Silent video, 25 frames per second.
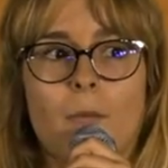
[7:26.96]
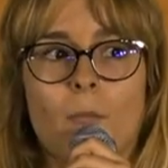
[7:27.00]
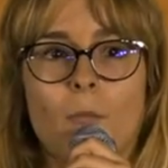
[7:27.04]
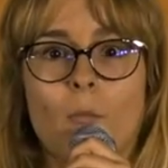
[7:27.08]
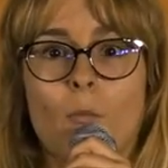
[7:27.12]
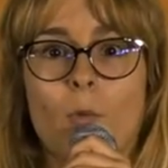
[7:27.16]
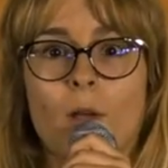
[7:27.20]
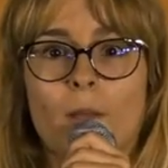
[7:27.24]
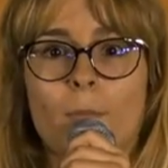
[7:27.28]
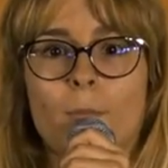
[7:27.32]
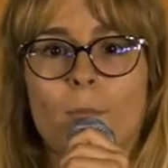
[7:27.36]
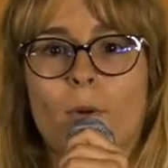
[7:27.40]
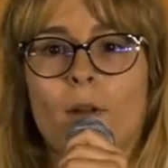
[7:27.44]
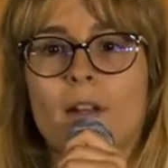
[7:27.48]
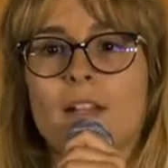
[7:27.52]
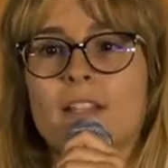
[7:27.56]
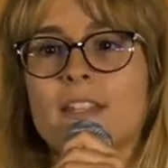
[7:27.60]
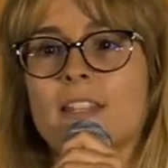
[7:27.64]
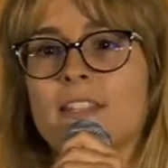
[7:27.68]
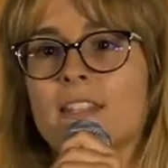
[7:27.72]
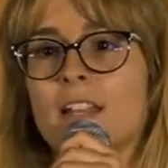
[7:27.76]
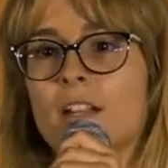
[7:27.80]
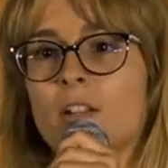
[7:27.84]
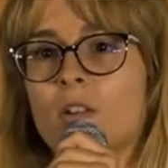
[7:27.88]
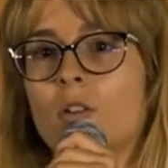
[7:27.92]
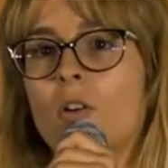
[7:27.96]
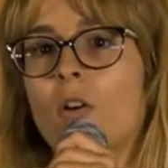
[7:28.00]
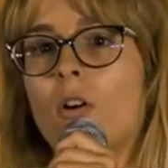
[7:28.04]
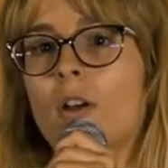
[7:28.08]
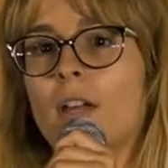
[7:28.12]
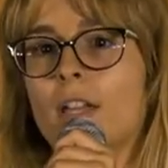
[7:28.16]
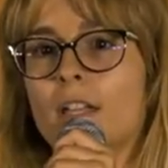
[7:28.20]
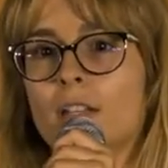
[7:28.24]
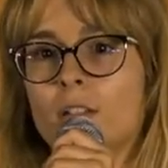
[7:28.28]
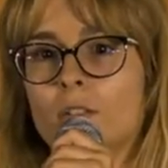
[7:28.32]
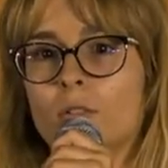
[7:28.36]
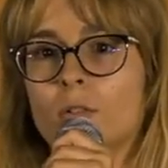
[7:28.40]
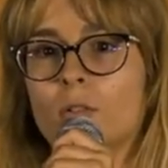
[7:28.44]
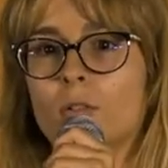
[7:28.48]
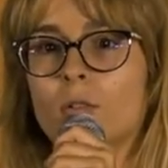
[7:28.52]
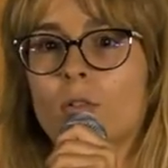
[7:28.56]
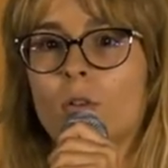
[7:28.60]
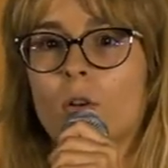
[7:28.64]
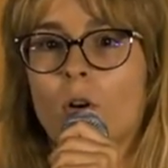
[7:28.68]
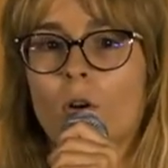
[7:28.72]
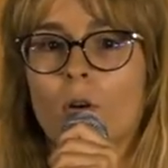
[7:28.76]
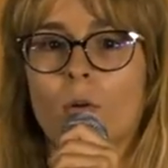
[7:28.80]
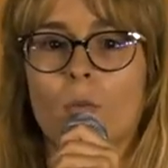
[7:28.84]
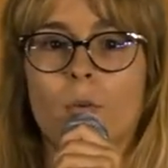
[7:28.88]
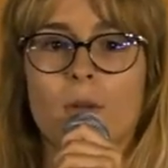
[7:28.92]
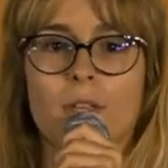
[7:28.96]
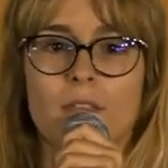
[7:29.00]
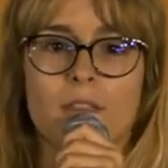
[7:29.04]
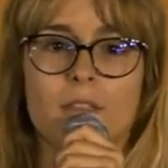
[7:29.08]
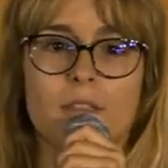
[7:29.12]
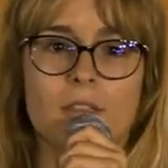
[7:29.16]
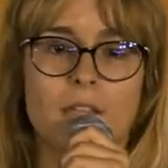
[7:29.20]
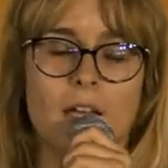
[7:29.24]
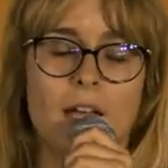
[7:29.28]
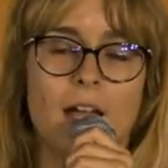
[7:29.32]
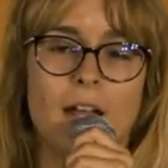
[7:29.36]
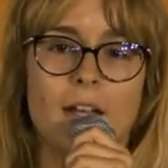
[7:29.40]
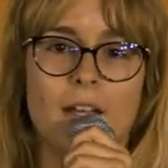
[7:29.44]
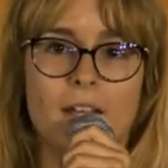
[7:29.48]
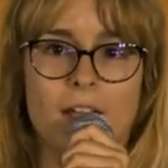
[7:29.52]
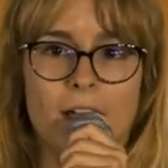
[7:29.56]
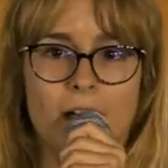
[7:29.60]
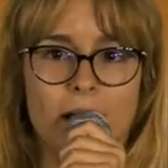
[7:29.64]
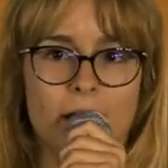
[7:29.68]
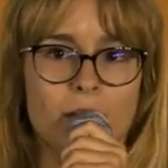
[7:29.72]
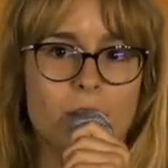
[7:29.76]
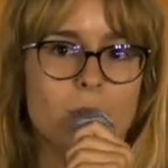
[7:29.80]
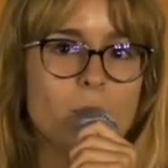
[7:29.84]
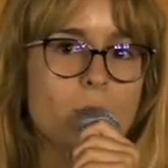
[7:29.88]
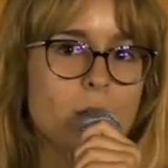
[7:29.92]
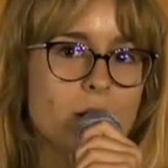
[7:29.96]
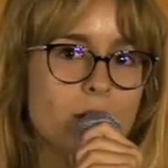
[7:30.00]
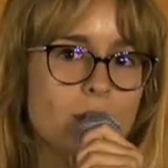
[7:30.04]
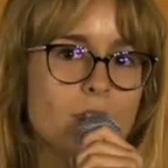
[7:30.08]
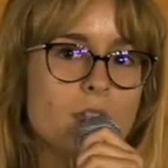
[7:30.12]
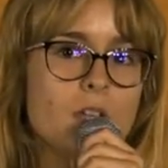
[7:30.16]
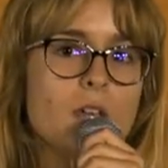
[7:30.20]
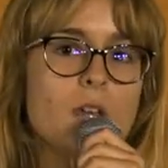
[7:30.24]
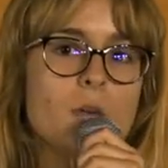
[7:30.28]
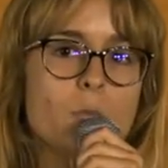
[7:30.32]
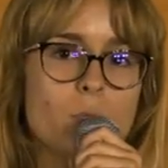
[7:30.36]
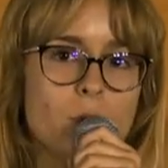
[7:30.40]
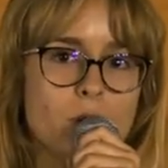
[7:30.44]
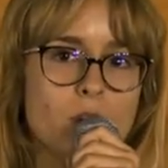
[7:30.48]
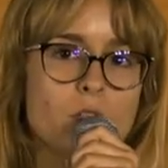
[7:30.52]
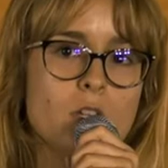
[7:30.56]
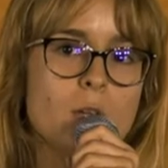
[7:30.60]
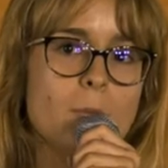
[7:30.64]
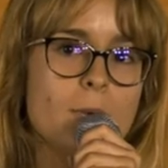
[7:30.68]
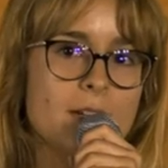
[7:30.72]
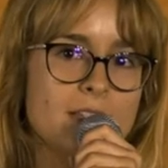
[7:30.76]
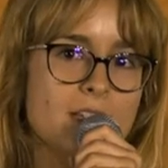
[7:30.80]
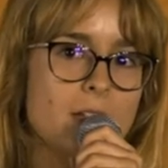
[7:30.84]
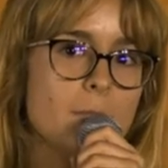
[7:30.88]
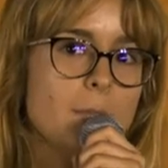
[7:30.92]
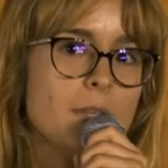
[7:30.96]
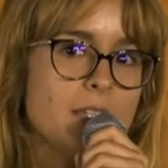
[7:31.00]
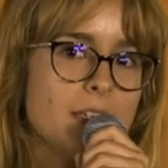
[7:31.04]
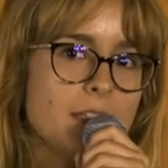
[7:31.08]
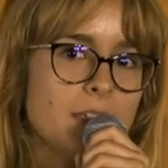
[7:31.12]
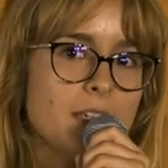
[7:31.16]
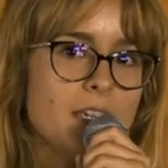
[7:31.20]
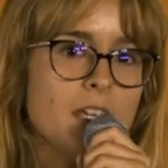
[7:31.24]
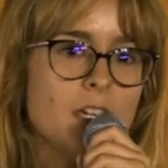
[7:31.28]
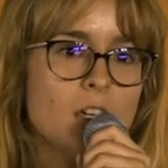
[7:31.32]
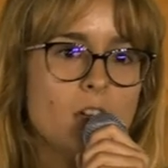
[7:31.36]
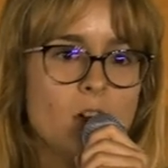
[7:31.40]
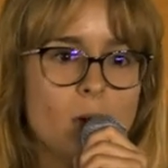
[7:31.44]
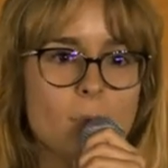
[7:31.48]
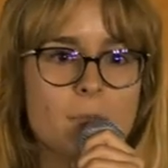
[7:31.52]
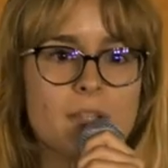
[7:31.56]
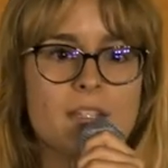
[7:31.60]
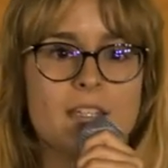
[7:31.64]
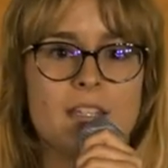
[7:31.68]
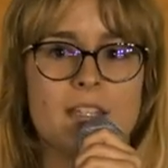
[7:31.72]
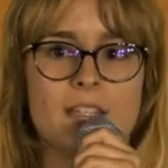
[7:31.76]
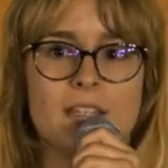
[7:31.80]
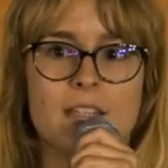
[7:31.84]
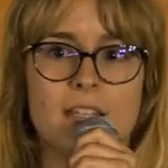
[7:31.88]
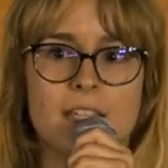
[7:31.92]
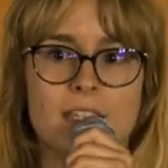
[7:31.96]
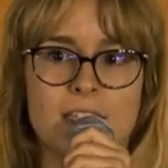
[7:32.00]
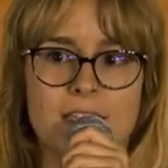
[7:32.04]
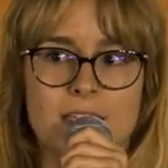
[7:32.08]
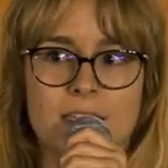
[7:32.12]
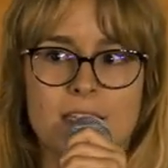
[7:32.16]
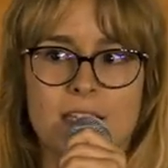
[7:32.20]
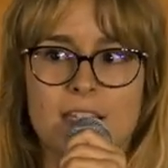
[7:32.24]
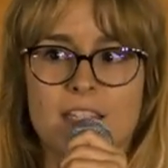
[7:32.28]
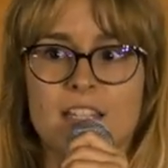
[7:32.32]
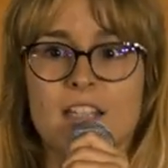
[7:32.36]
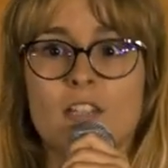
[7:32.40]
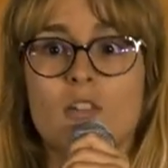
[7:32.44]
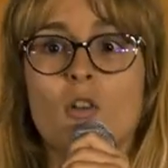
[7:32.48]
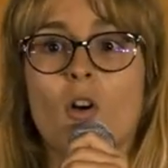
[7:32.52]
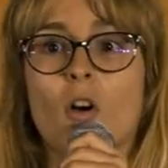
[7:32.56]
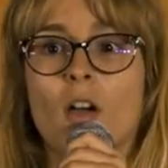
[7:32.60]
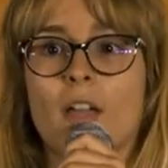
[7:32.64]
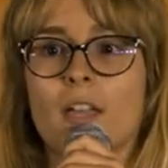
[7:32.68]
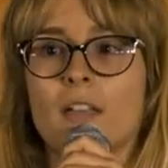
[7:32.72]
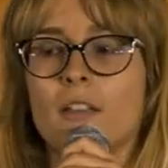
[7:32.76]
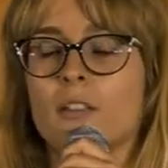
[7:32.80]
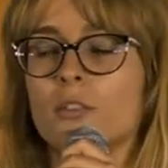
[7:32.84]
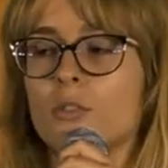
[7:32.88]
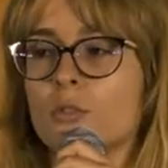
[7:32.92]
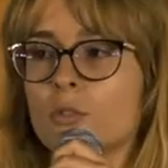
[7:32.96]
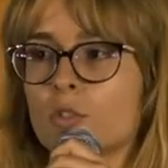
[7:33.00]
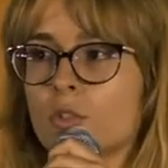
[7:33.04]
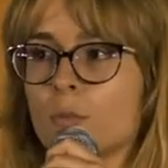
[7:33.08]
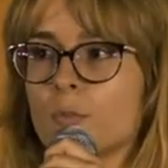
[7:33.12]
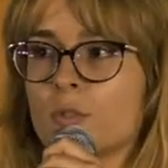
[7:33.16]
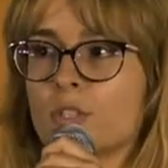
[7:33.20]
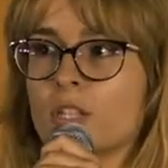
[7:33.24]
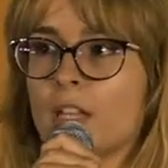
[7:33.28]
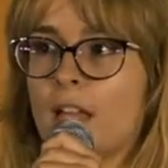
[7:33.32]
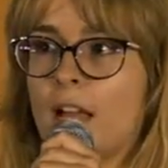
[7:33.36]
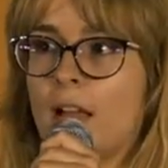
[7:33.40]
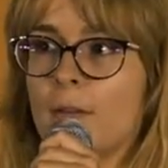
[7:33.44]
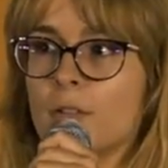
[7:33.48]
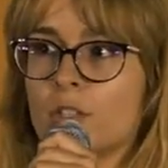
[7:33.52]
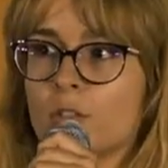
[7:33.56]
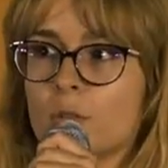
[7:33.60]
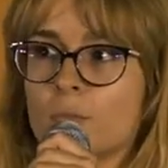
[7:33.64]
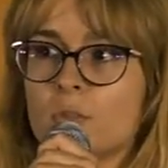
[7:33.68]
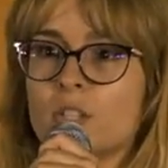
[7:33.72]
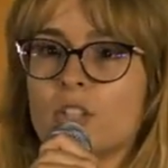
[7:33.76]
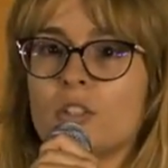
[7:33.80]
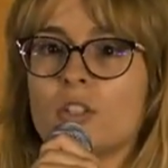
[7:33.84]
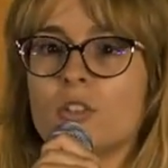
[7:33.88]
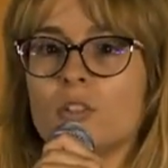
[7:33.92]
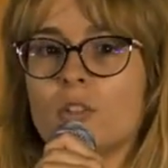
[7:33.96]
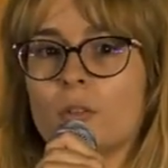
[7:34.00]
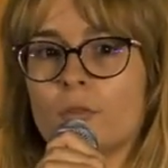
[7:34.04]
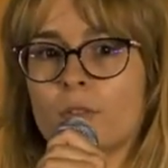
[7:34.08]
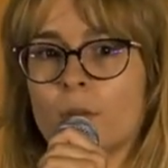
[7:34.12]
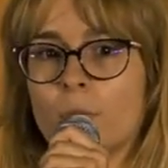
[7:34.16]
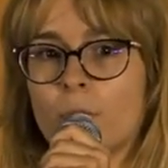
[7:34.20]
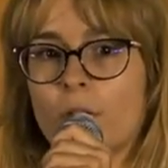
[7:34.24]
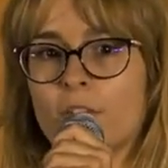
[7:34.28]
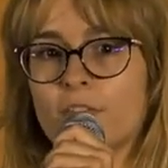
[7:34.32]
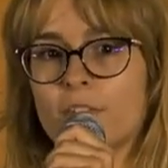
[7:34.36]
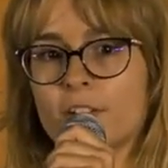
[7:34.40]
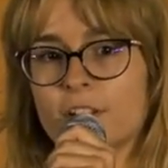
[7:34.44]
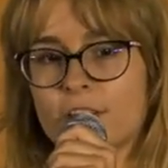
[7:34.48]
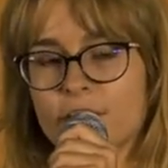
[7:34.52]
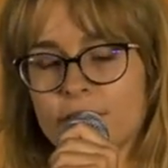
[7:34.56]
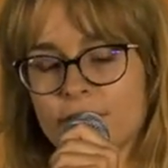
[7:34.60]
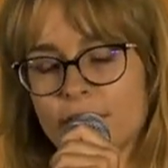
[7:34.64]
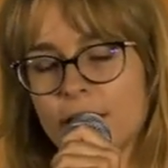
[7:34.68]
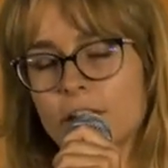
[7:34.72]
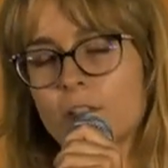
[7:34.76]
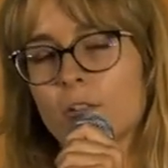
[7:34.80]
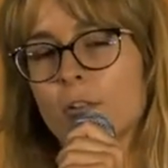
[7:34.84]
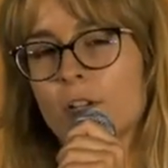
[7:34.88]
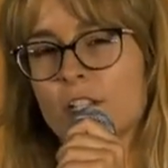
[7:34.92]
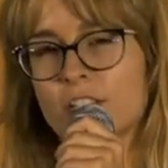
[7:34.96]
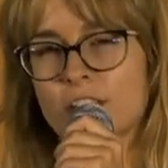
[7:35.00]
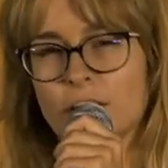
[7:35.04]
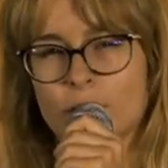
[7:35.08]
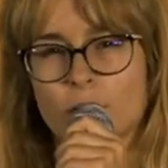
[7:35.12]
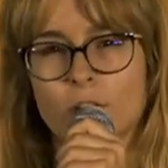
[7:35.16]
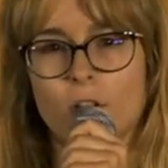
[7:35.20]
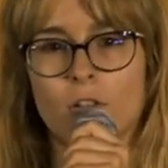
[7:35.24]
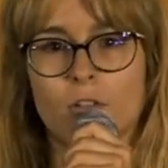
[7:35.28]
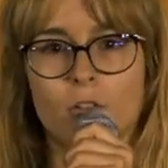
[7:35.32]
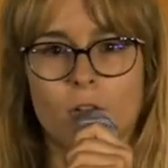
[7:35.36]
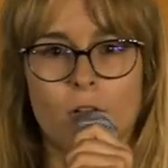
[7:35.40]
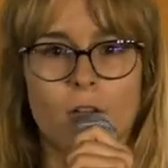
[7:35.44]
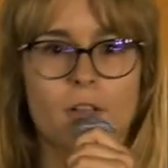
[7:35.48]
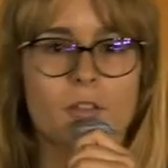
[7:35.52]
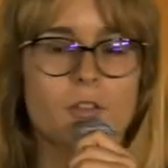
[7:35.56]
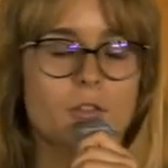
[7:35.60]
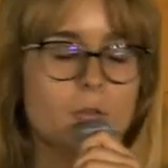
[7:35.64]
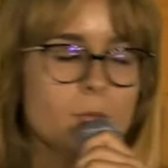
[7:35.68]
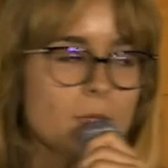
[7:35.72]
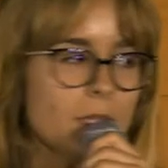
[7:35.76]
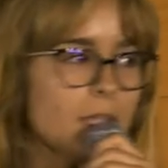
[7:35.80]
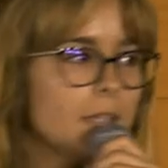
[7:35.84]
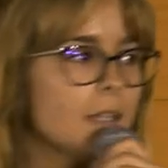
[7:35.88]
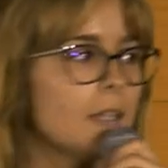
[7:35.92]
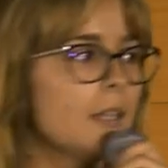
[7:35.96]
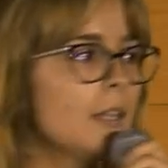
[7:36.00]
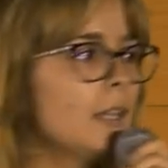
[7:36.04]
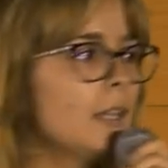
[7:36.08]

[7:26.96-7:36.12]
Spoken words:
what policies are going to go with hand in hand with universal basic income? Is it going to substitute of the welfare state or is it not going to be?